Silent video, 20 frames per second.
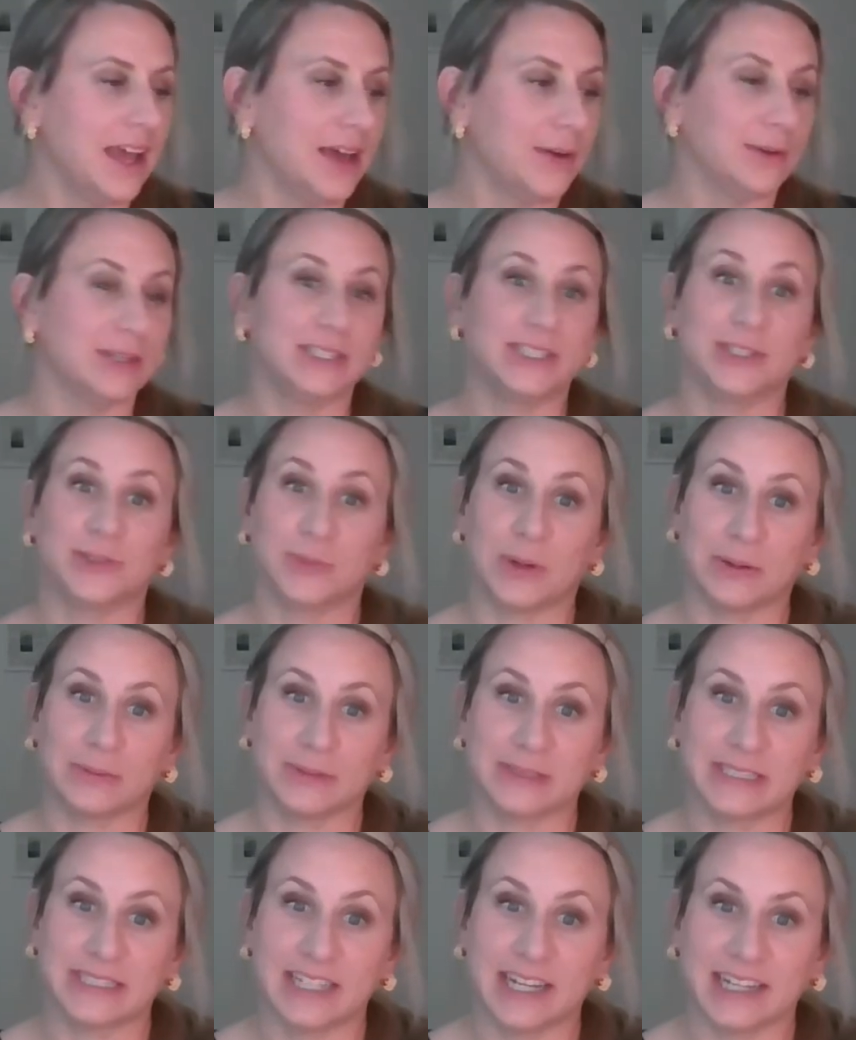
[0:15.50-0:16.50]
which is what
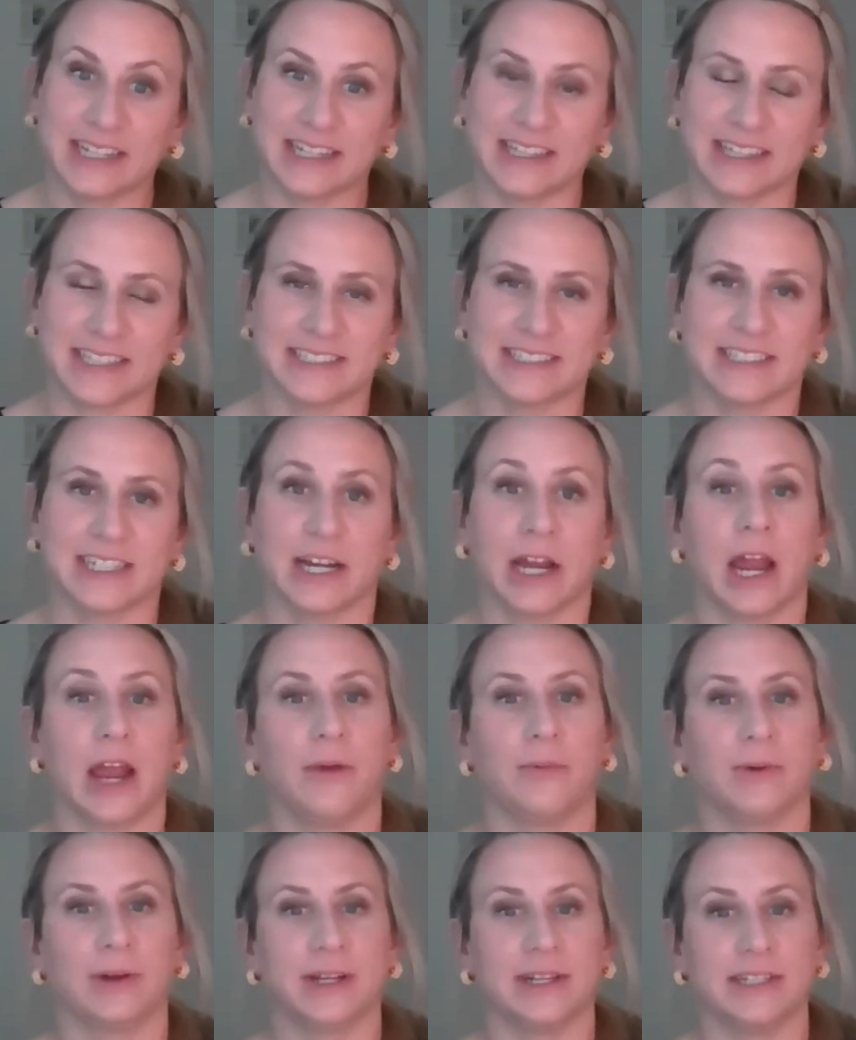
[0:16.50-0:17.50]
we're studying this year.
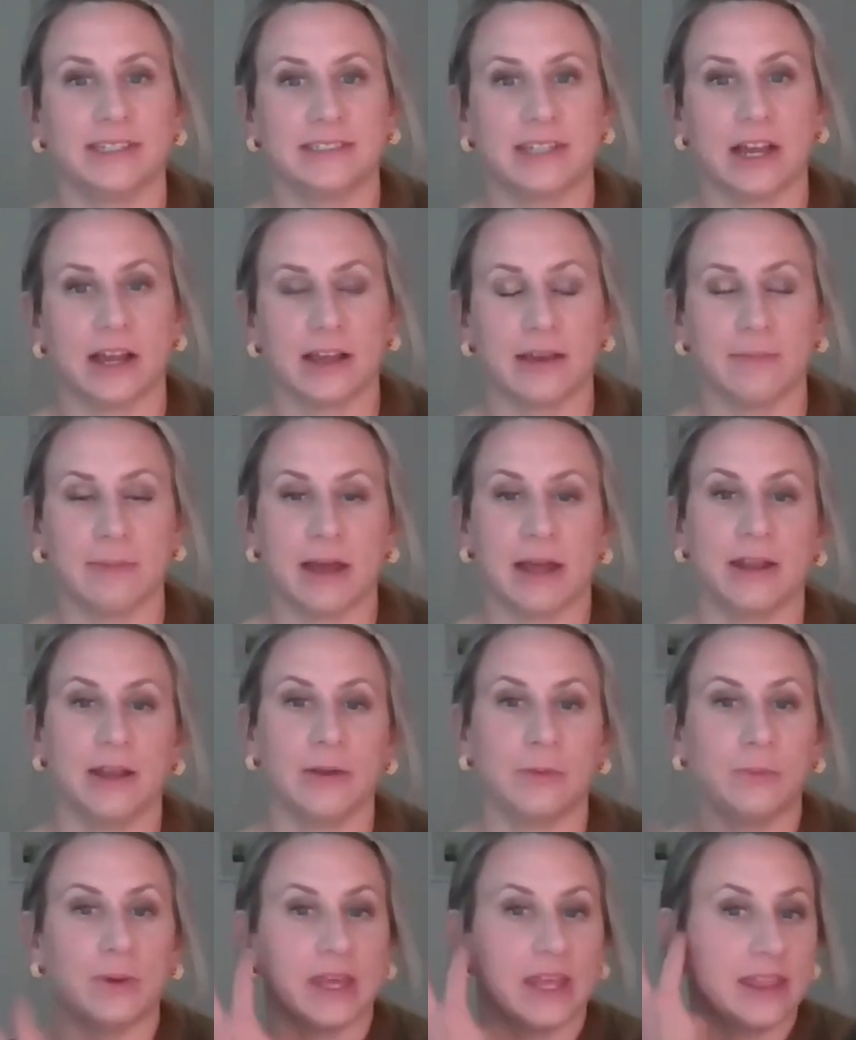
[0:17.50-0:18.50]
And we're going to talk about
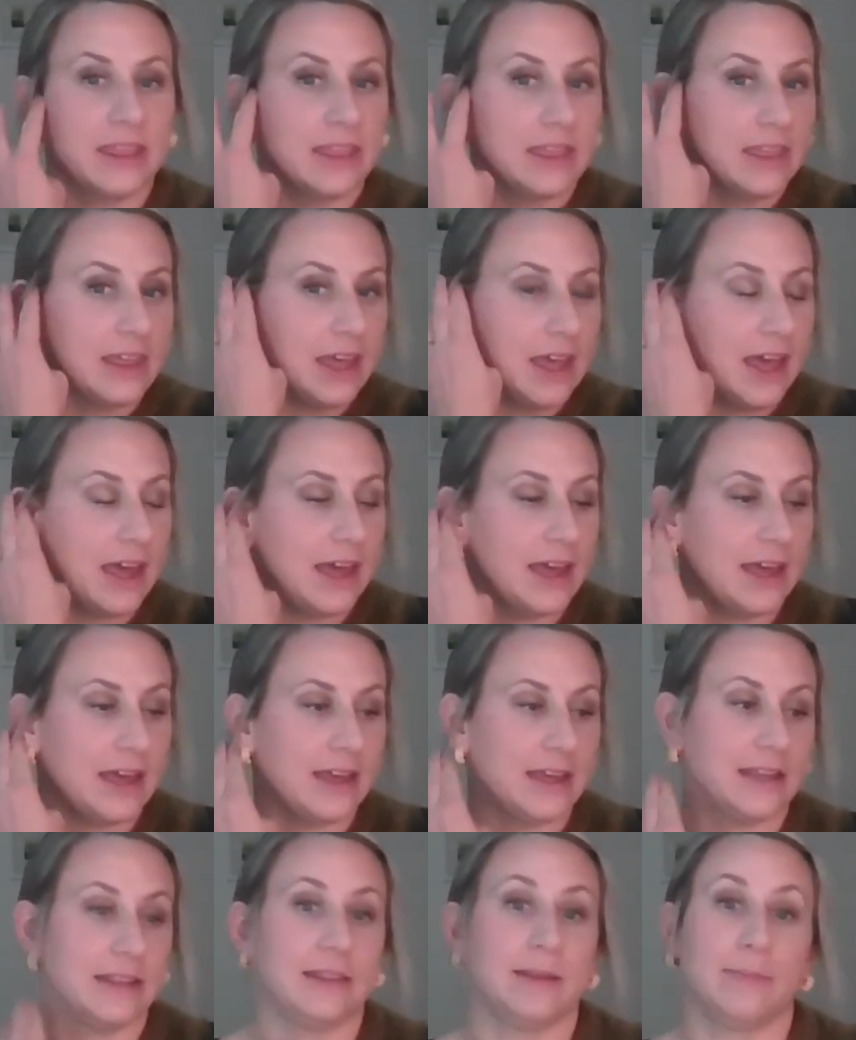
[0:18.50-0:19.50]
it with
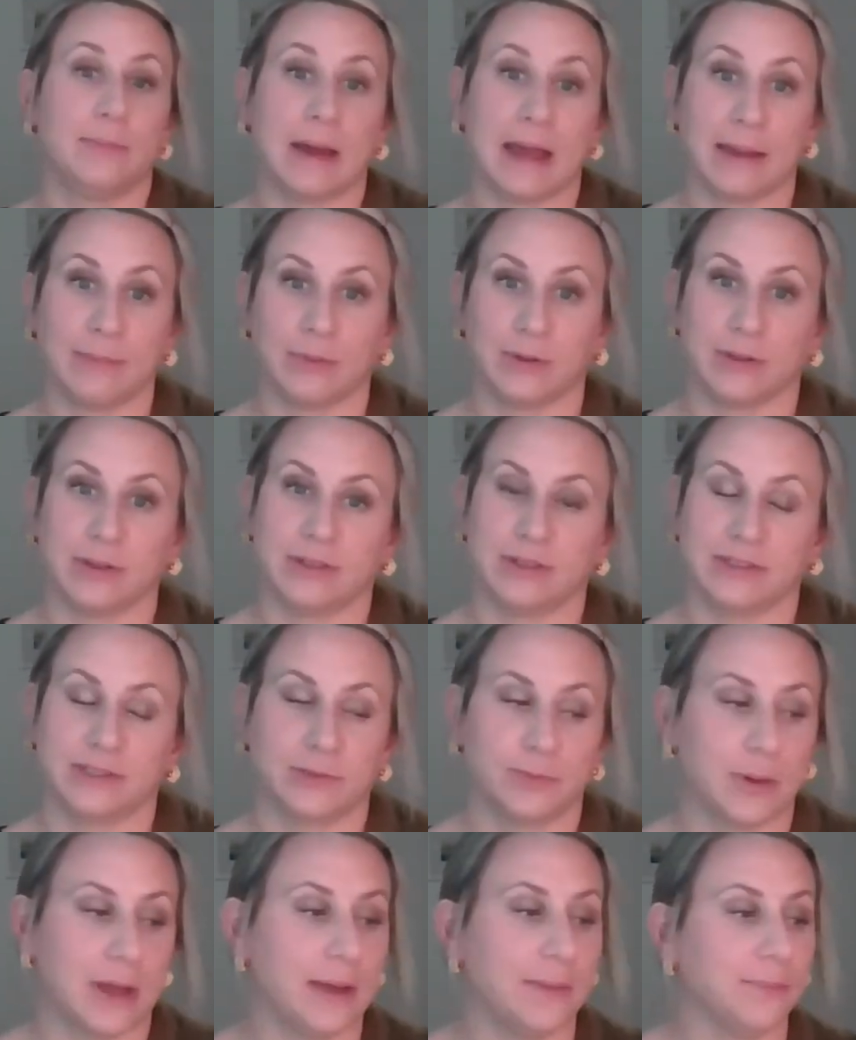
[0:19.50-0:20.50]
uh, the Bible
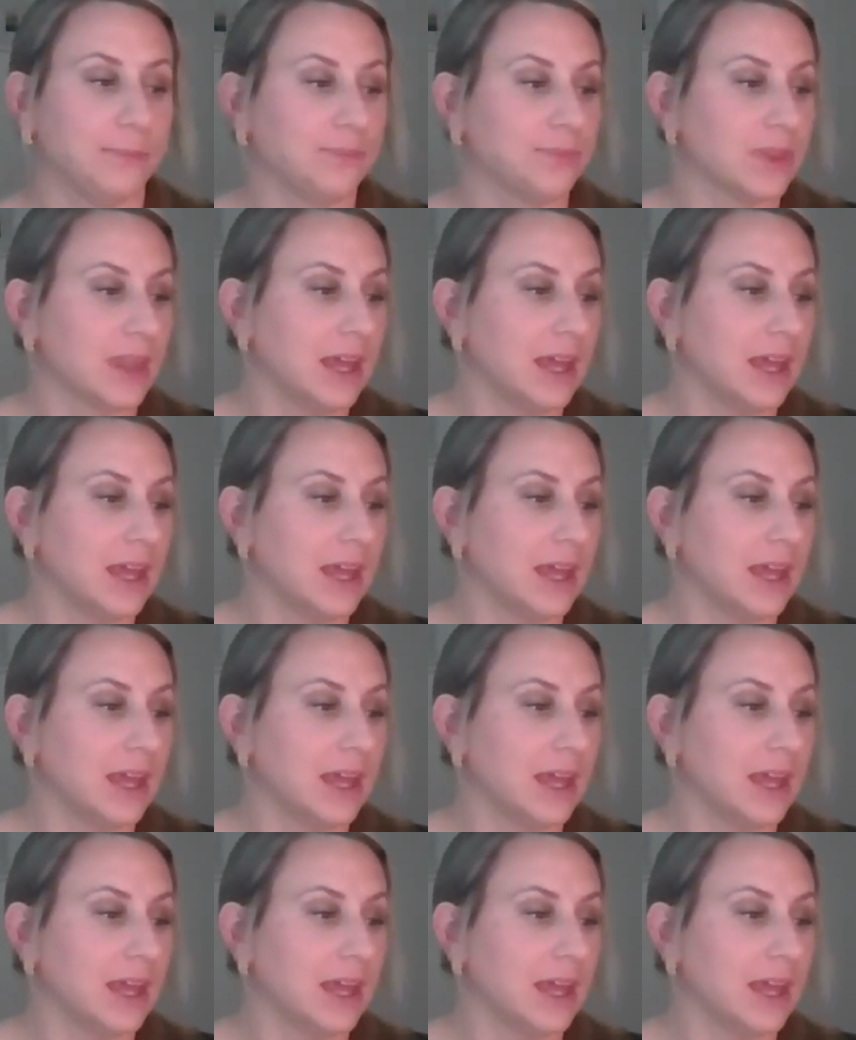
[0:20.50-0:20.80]
as well.